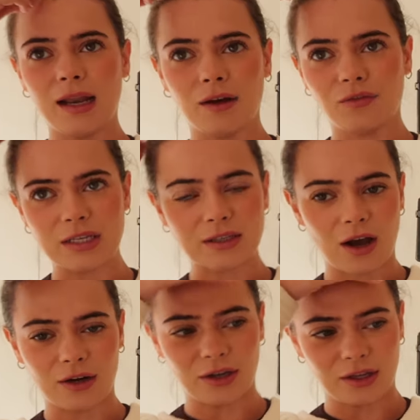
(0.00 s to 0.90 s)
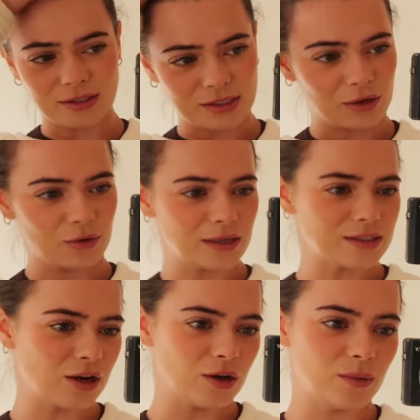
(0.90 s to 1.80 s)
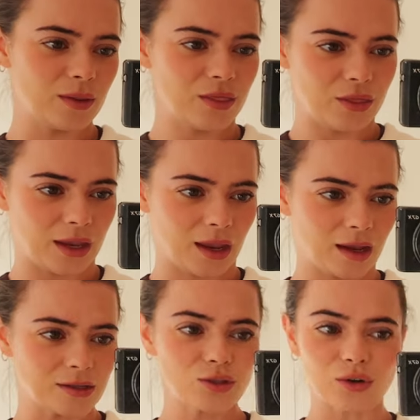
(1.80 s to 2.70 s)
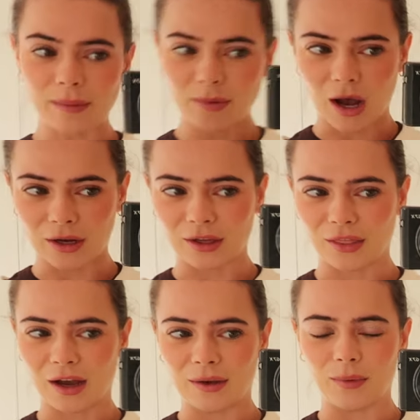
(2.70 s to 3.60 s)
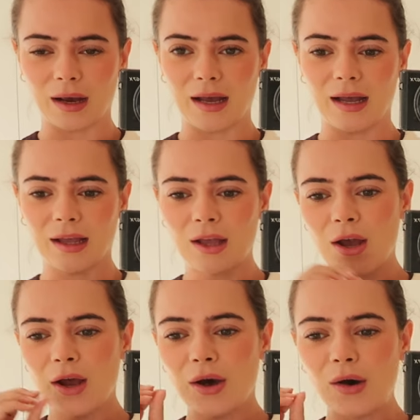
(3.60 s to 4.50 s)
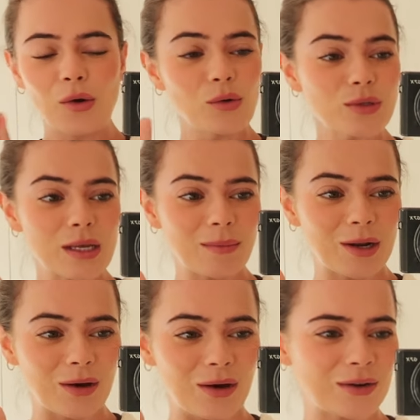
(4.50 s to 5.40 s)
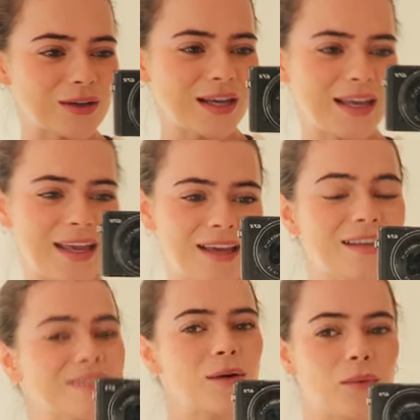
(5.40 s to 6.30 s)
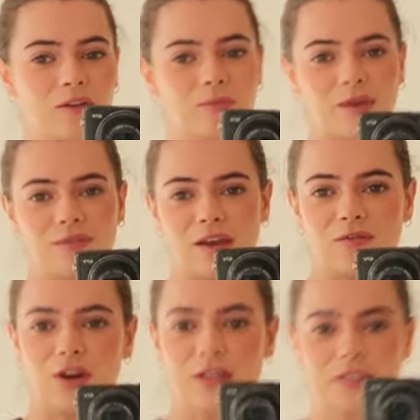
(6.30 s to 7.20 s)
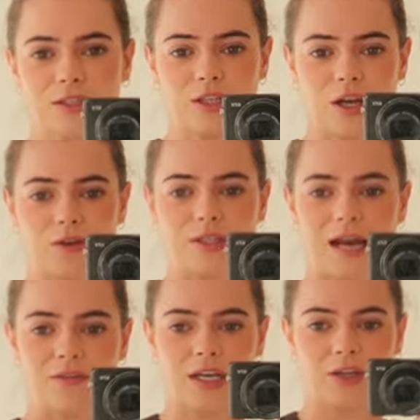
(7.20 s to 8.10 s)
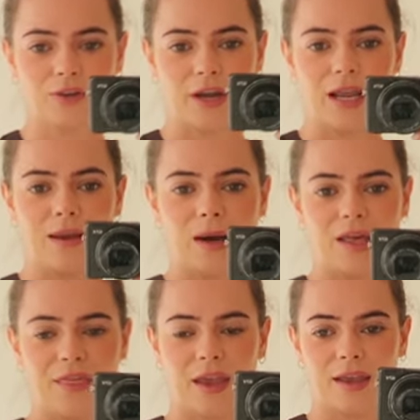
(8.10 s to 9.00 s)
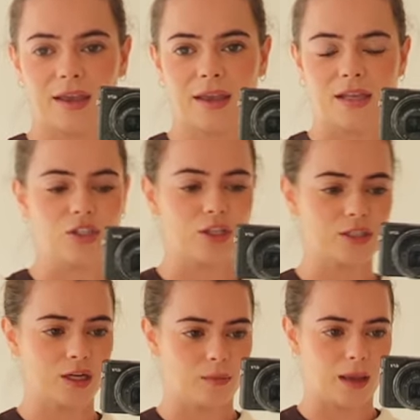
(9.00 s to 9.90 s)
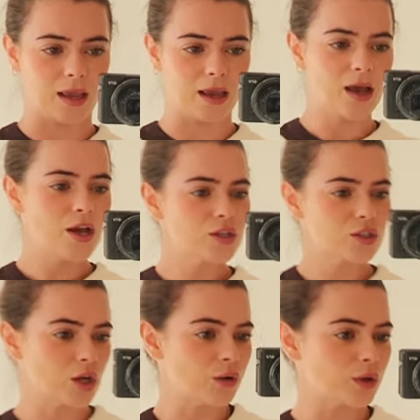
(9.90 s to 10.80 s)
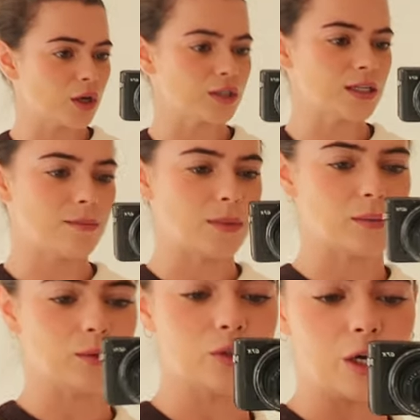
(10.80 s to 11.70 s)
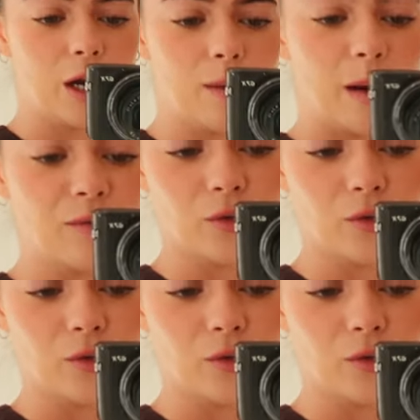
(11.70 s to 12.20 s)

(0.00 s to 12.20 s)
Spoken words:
love these cardigans. You guys know the striped cardigan that I wear all summer long is one of my favorites. So to have it in cream, I think is just gonna be so good in my wardrobe. I've